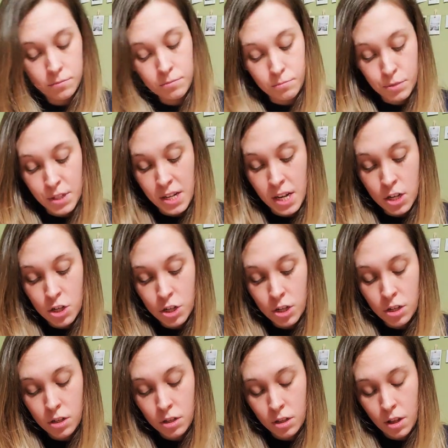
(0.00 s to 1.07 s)

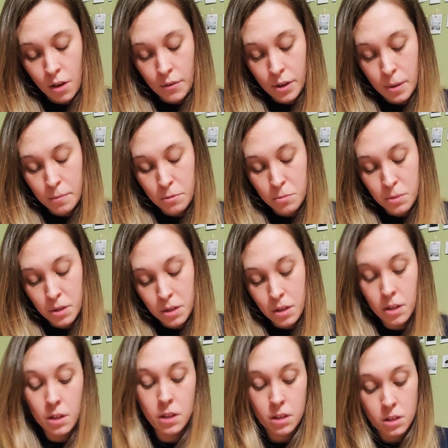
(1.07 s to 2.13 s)
Protection, allowing him to
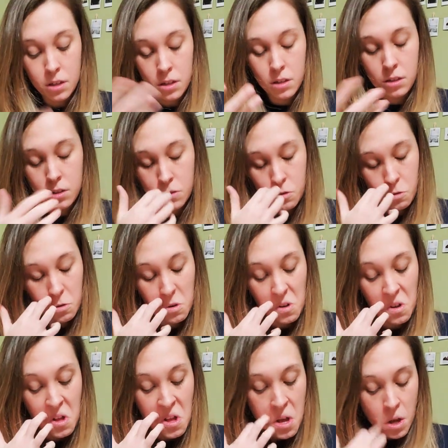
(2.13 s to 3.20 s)
be in control.